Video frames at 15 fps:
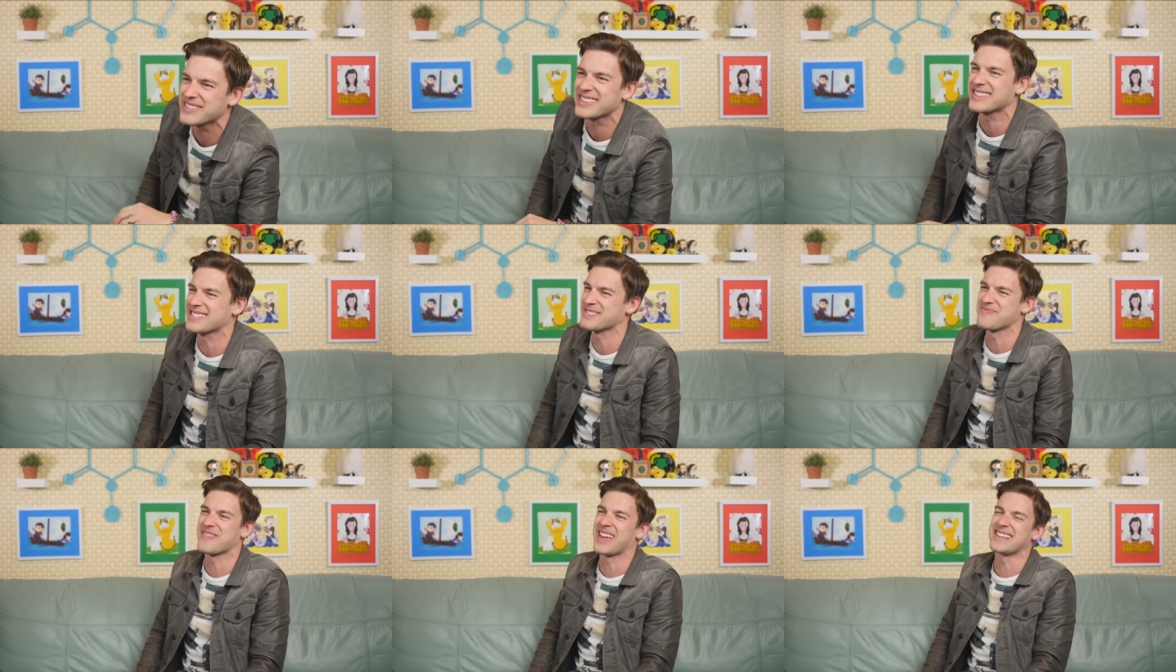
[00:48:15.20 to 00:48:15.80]
That's
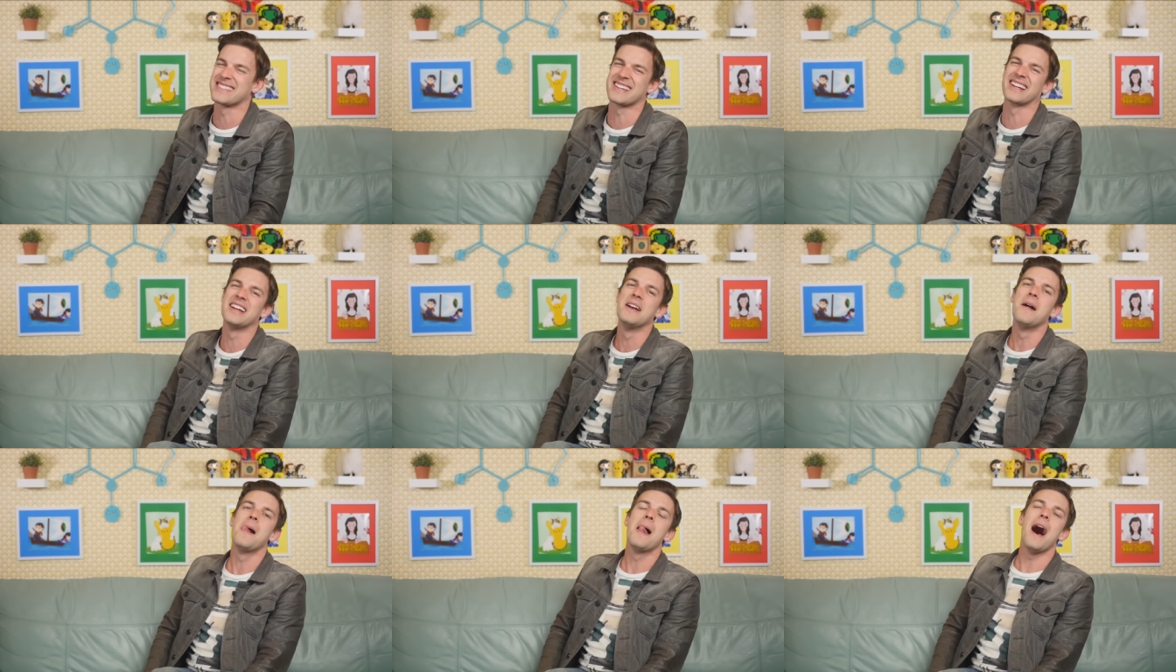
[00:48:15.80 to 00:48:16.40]
amazing.
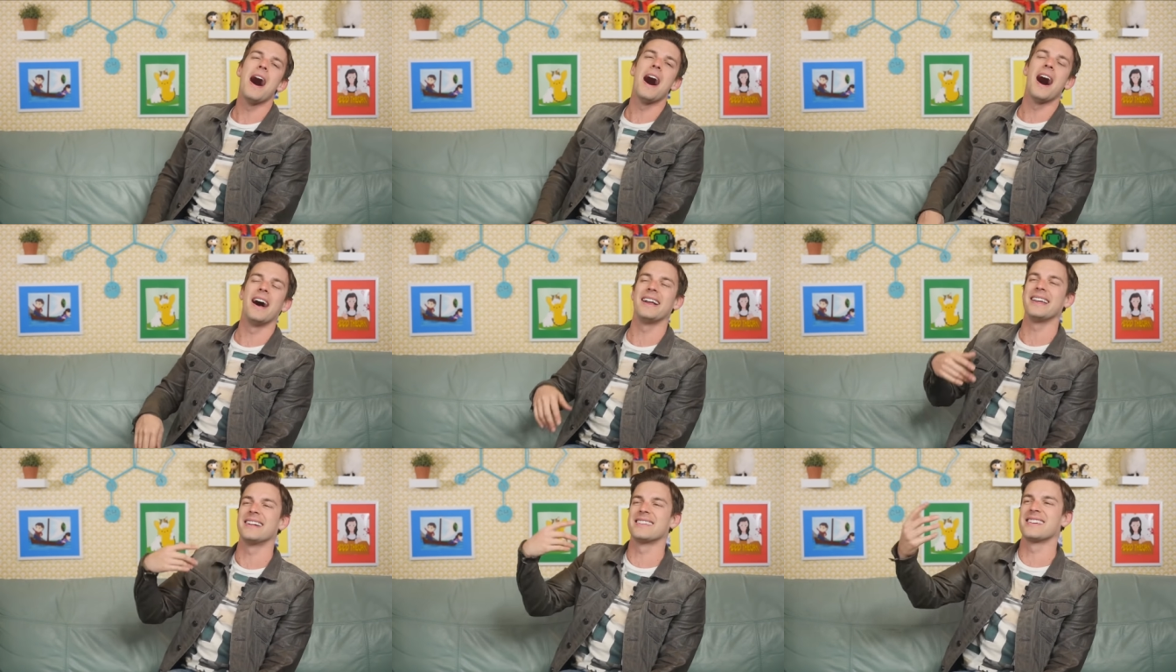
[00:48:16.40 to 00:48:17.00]
Uh,
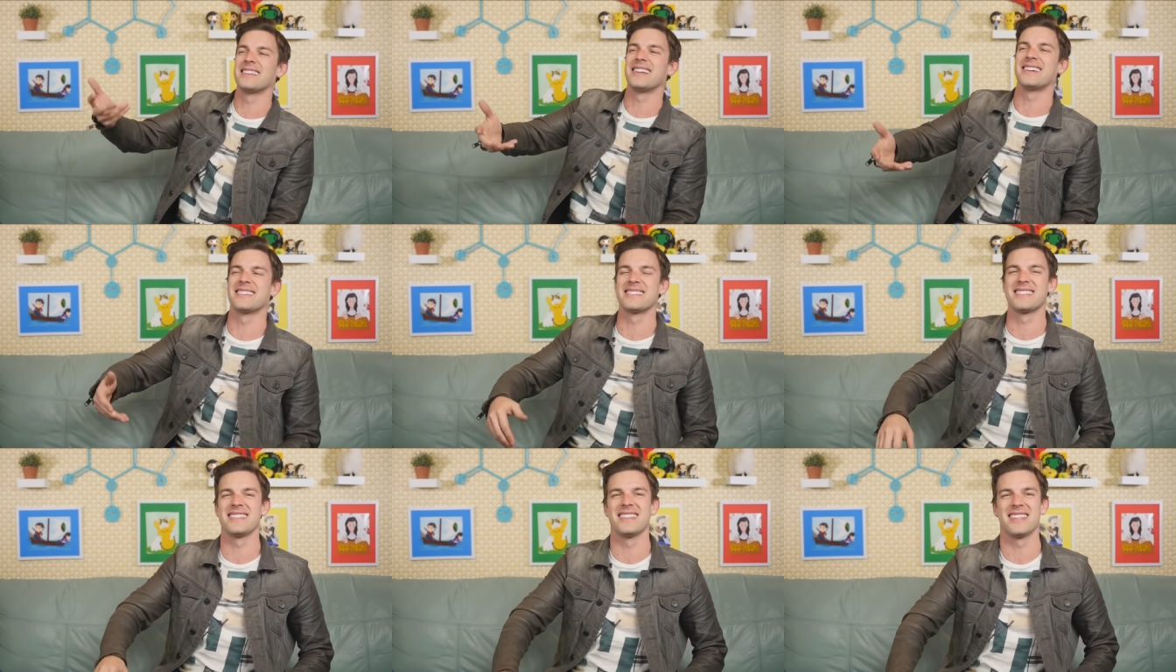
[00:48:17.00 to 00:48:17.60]
here,
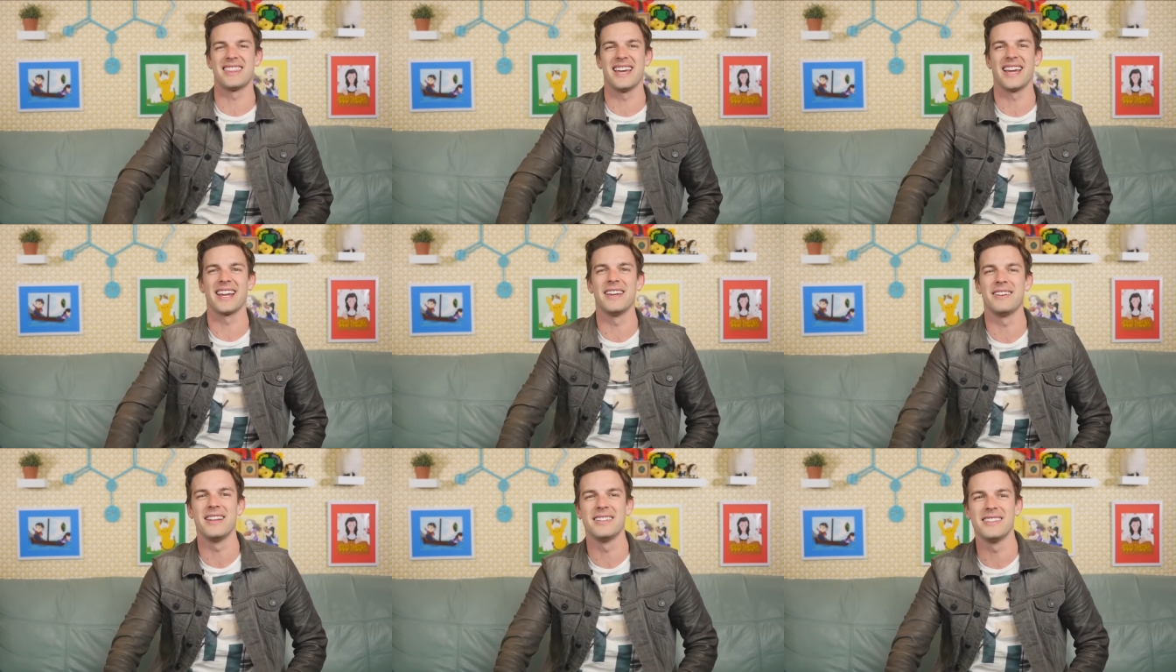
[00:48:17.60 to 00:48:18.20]
here's the thing.
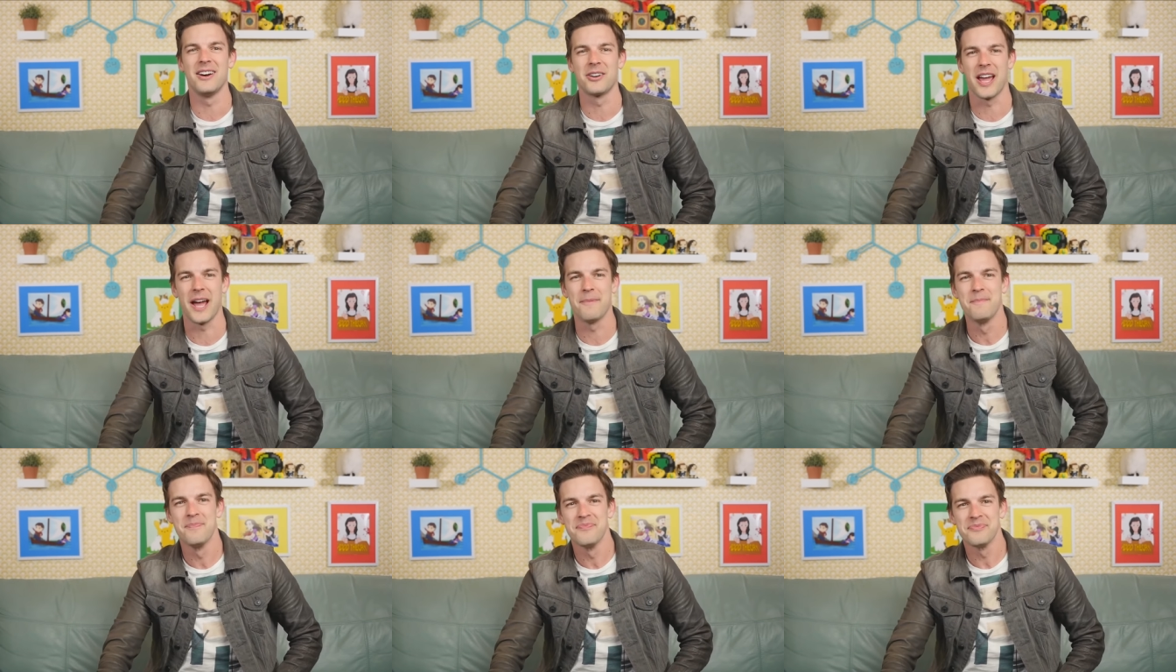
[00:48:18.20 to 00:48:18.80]
It, it okay
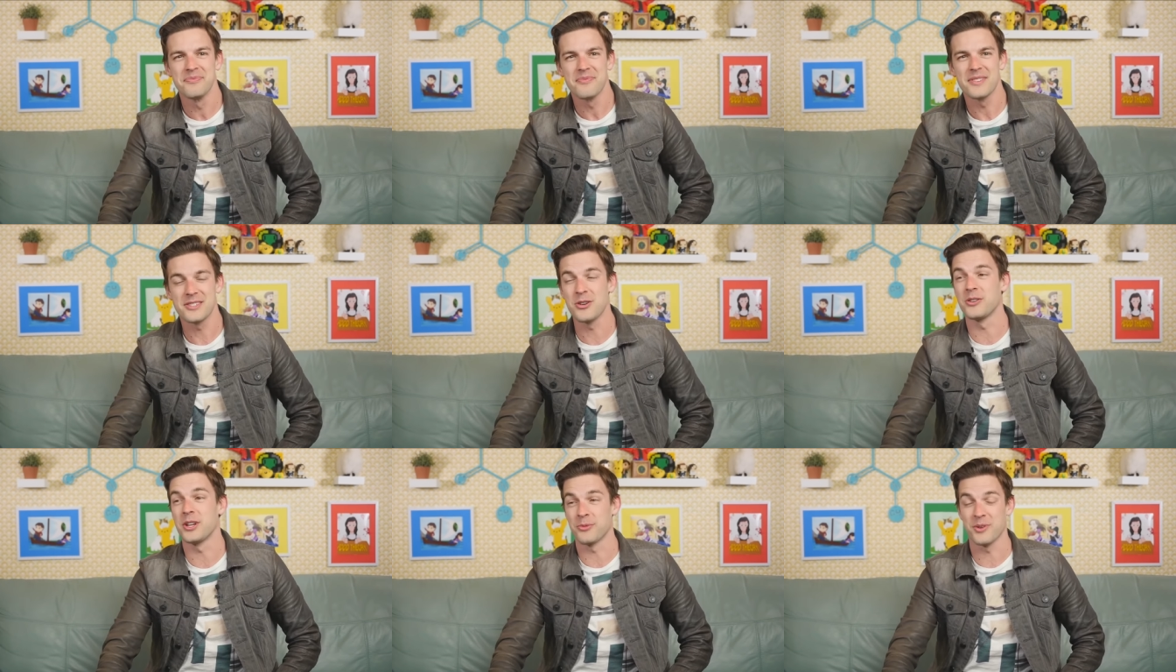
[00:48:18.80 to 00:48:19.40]

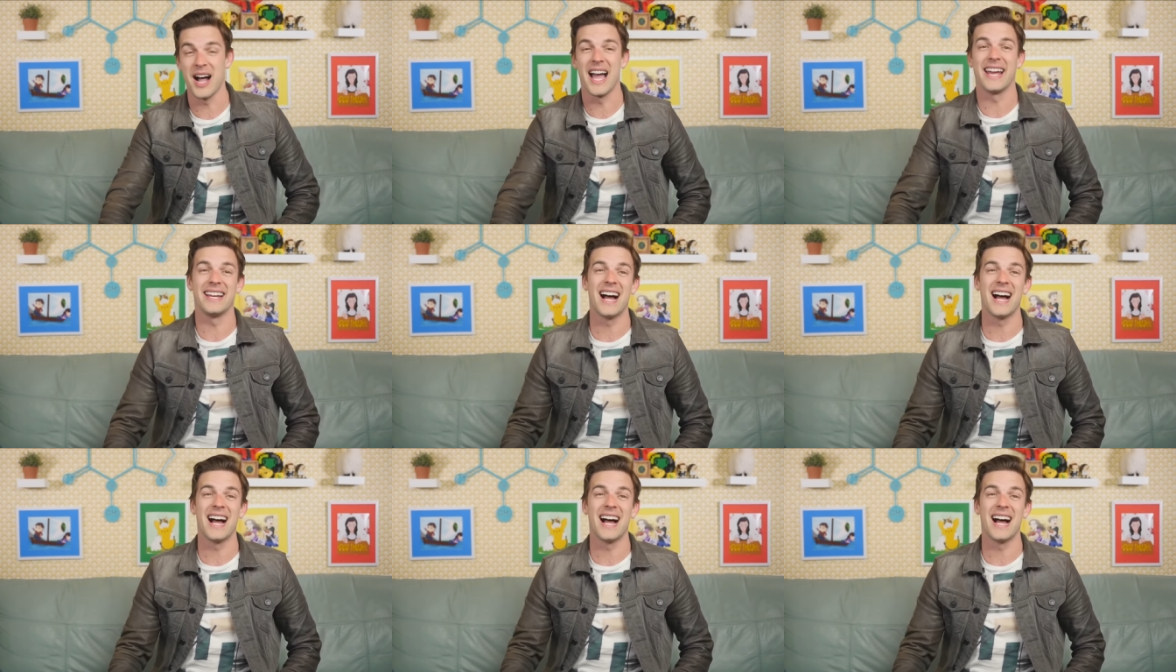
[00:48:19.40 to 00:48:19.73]
so you're right.